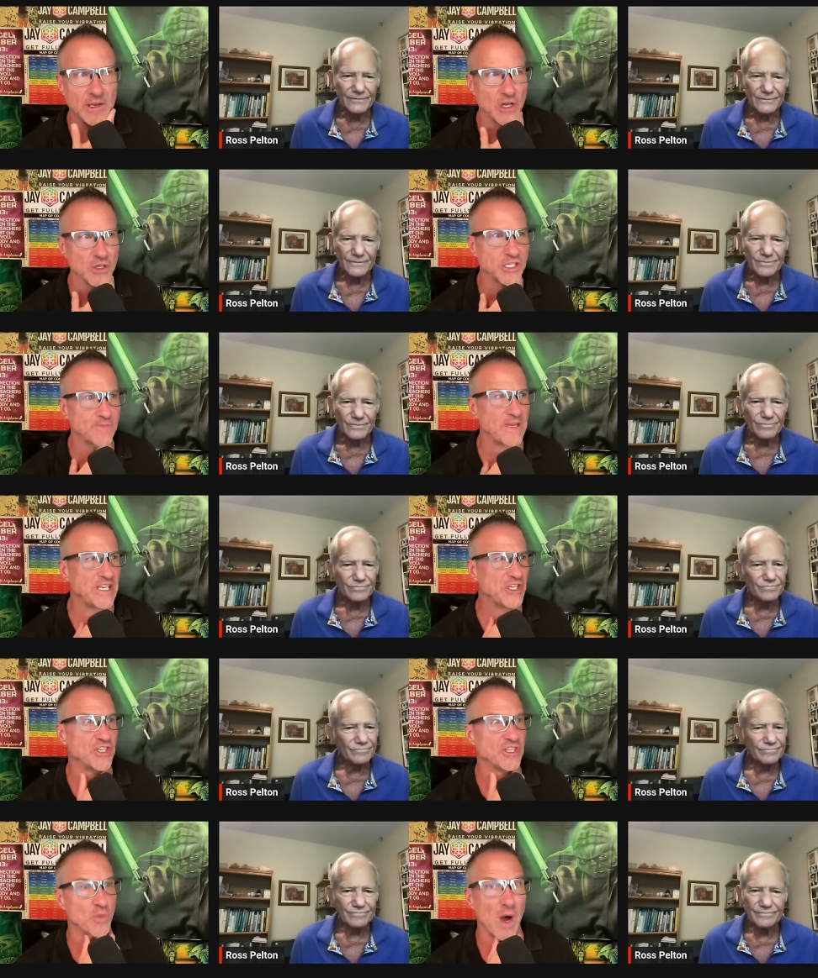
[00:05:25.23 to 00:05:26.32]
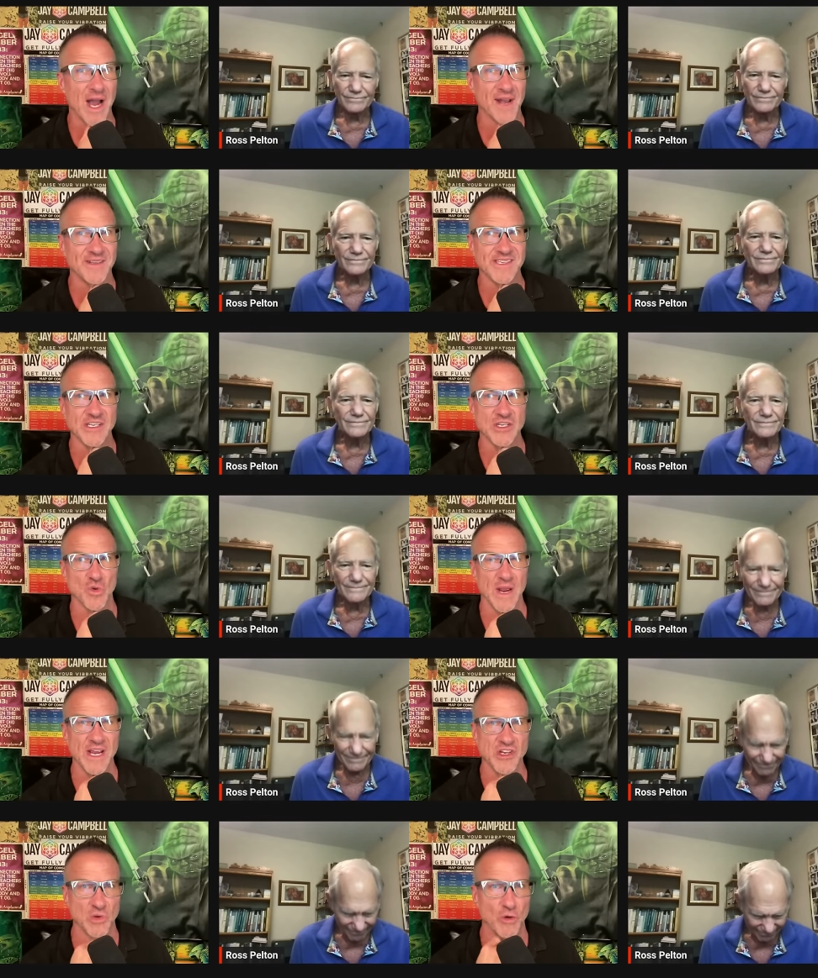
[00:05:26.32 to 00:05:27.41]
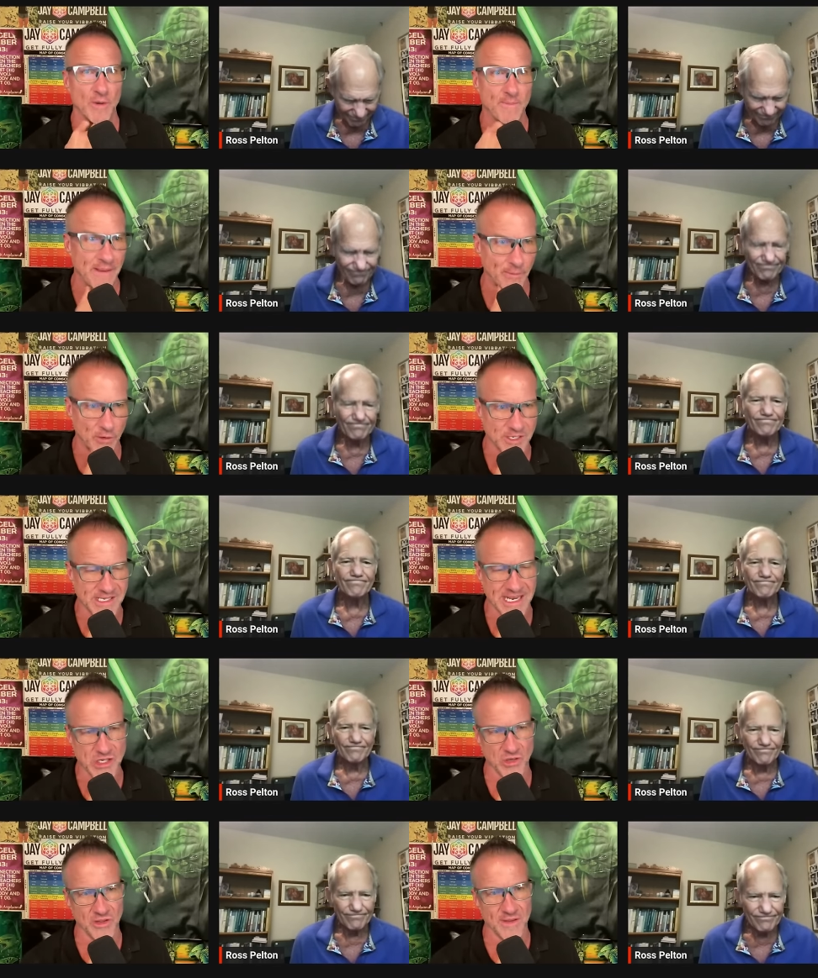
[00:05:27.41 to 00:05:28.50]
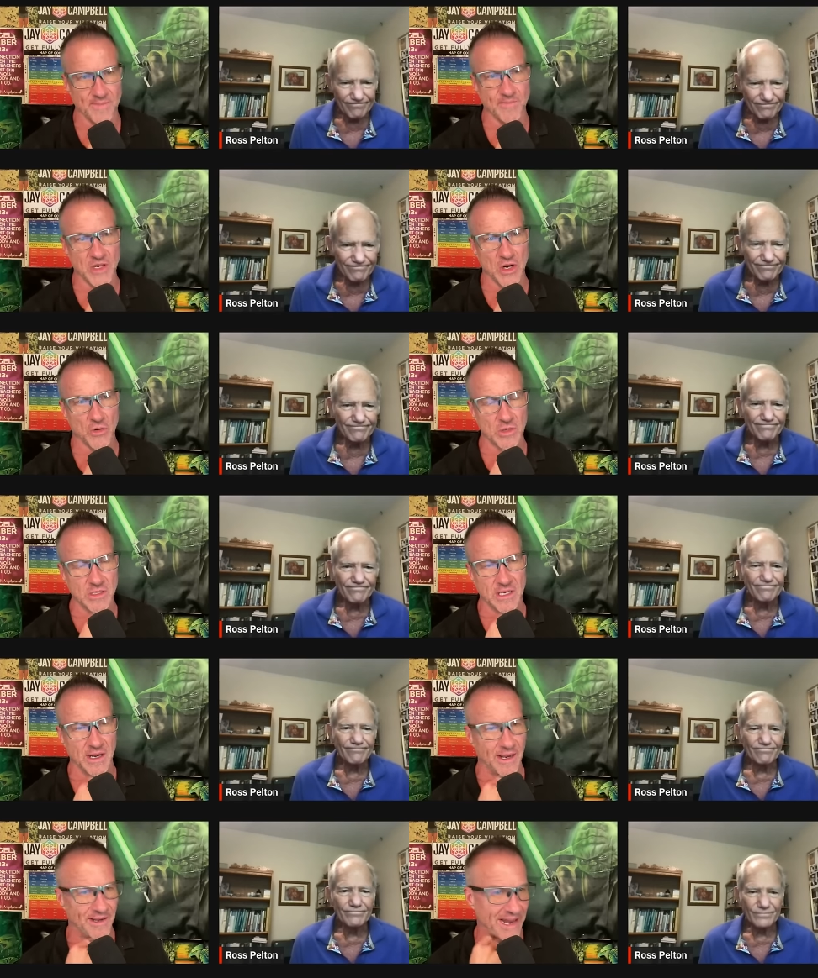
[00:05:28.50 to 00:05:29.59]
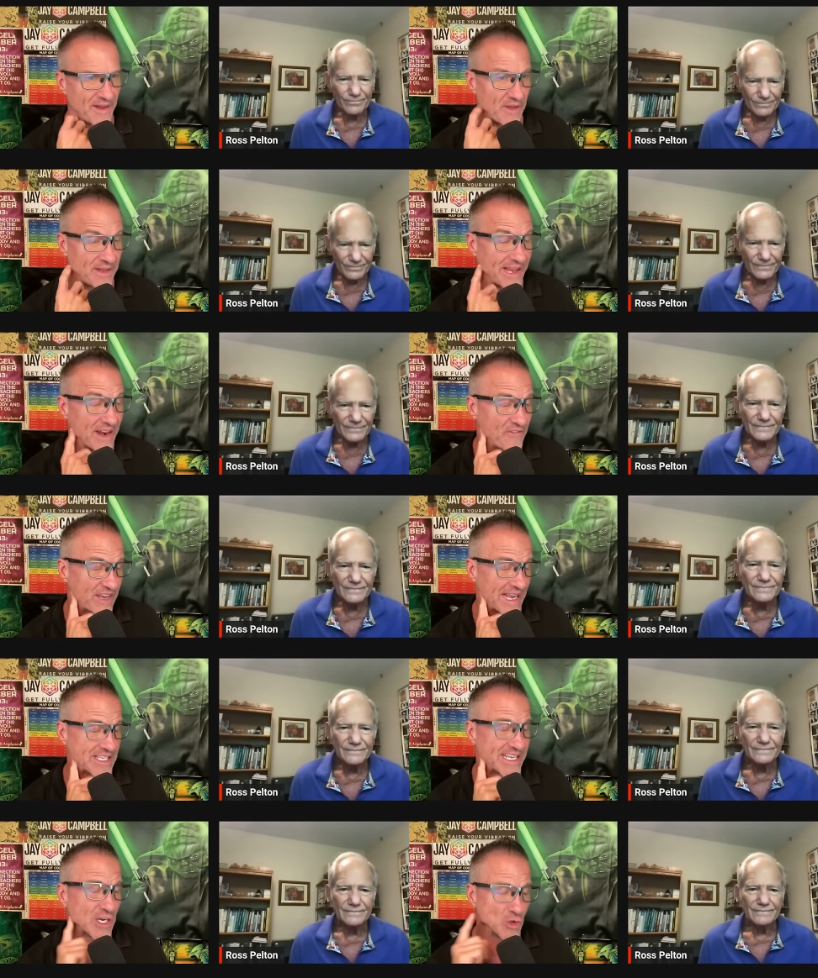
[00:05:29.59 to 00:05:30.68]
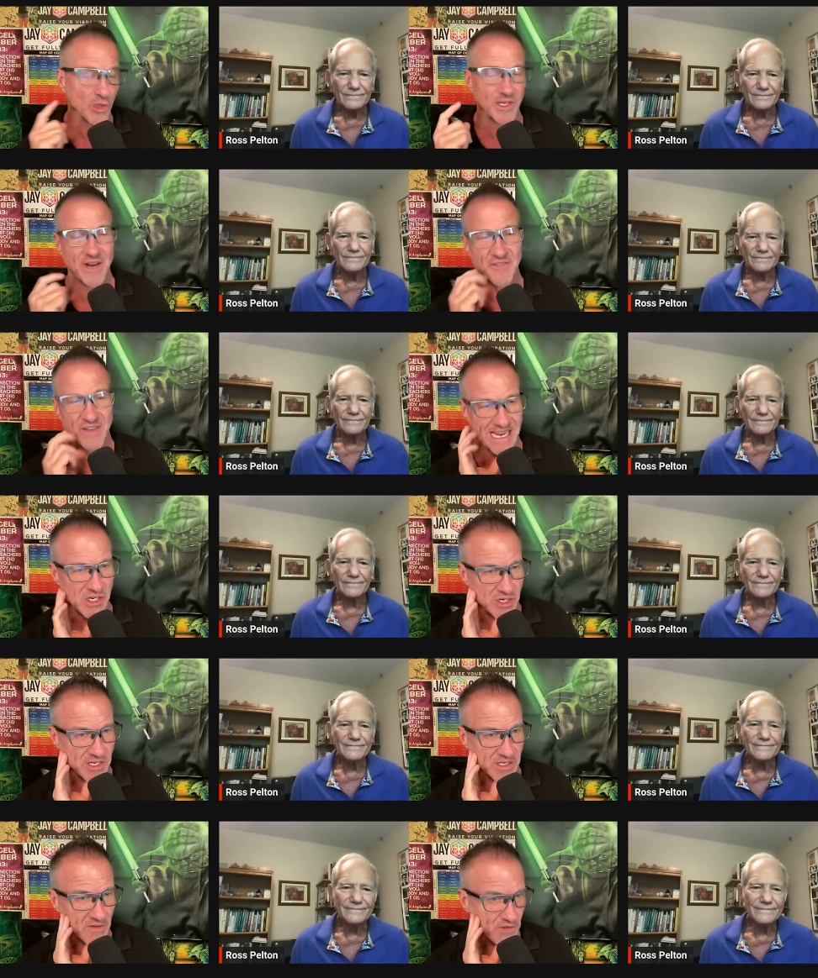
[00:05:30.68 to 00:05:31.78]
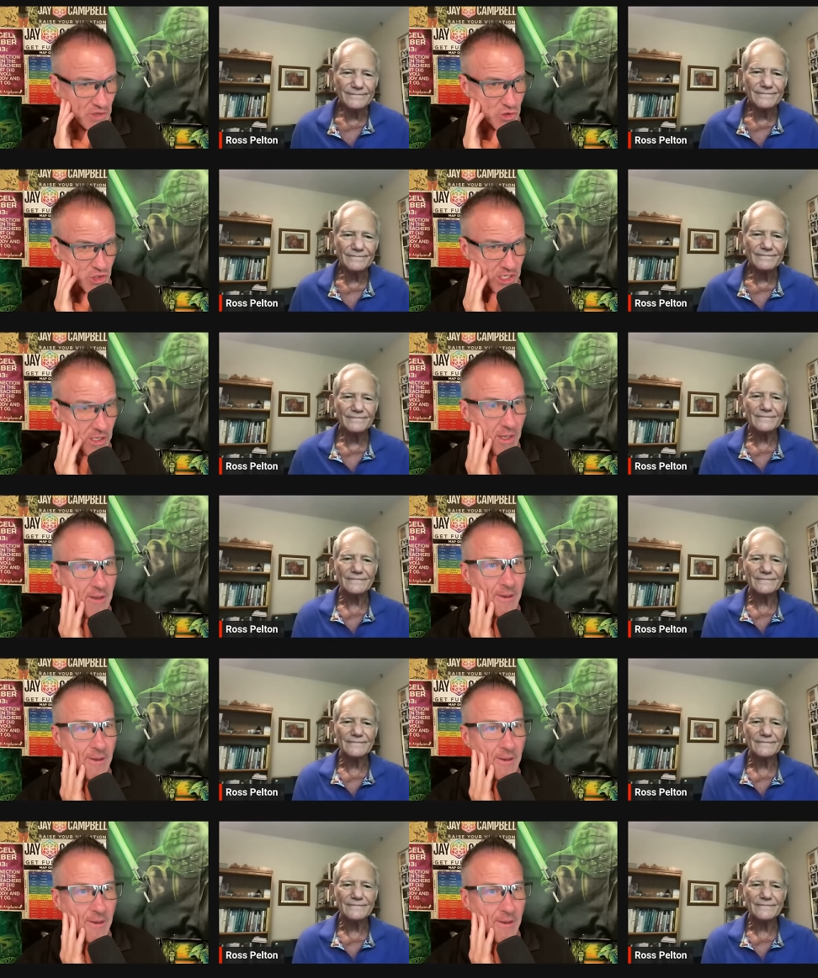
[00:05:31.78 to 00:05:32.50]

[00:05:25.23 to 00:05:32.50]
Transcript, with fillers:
Speaker 1: you know, species wide situation where people are sexually, you know, identi- identification, sexual identification confusion